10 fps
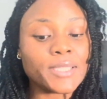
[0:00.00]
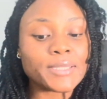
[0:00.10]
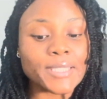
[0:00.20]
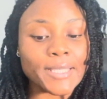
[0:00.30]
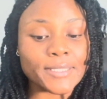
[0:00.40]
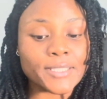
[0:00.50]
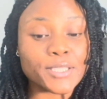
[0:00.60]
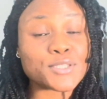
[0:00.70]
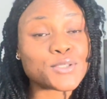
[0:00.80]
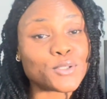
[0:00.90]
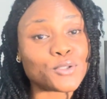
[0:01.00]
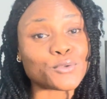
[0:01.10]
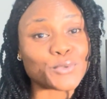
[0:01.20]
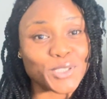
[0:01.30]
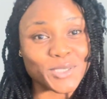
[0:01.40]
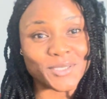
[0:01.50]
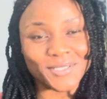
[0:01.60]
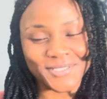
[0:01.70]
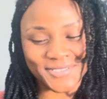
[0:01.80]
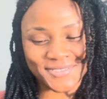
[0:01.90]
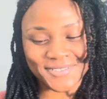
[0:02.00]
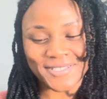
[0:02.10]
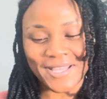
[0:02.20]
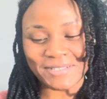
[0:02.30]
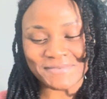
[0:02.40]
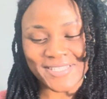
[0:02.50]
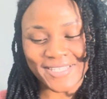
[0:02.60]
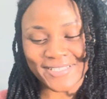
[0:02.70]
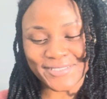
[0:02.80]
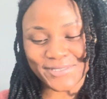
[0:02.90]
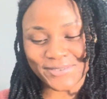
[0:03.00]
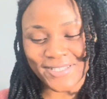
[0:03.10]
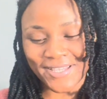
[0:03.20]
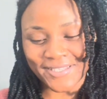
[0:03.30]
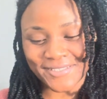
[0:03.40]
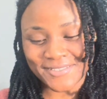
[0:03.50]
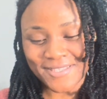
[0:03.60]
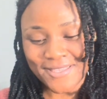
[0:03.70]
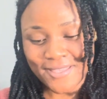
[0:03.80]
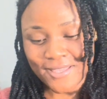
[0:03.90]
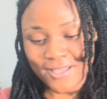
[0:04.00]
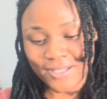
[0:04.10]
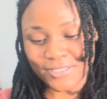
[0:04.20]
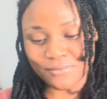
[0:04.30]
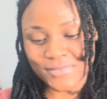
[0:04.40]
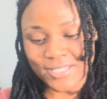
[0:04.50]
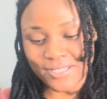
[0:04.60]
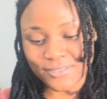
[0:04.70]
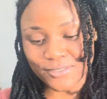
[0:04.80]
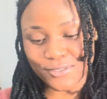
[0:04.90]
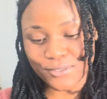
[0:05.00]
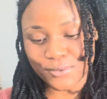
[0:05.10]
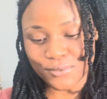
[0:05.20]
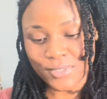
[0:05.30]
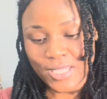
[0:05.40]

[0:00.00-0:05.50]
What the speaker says: That is so real. I'm telling you guys, I am telling you.